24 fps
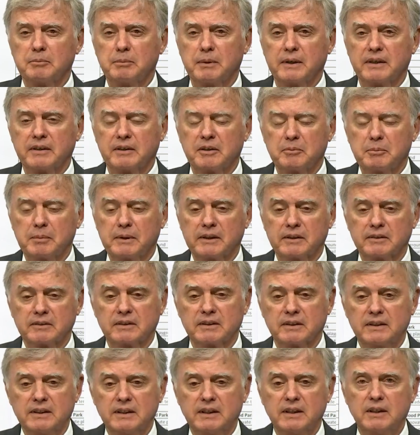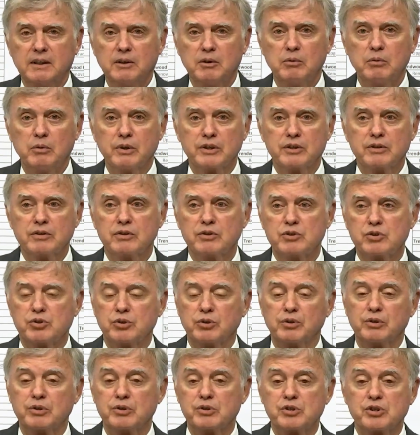debate about what
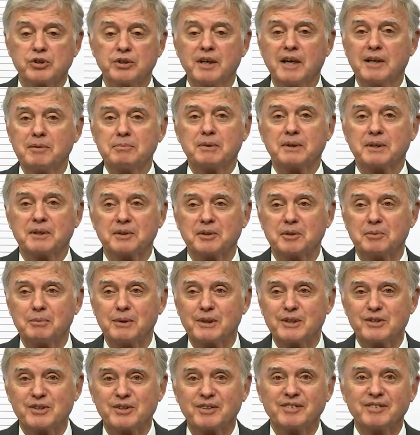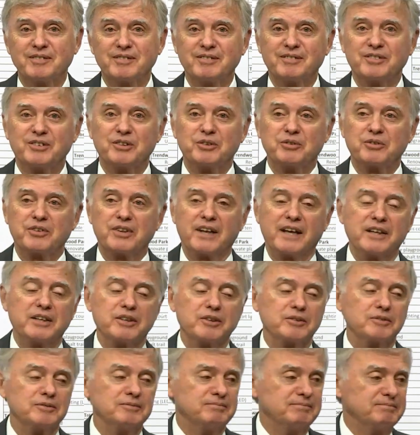should or should not be in the budget. So
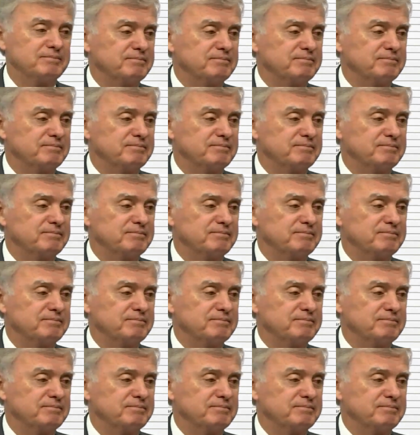thank you.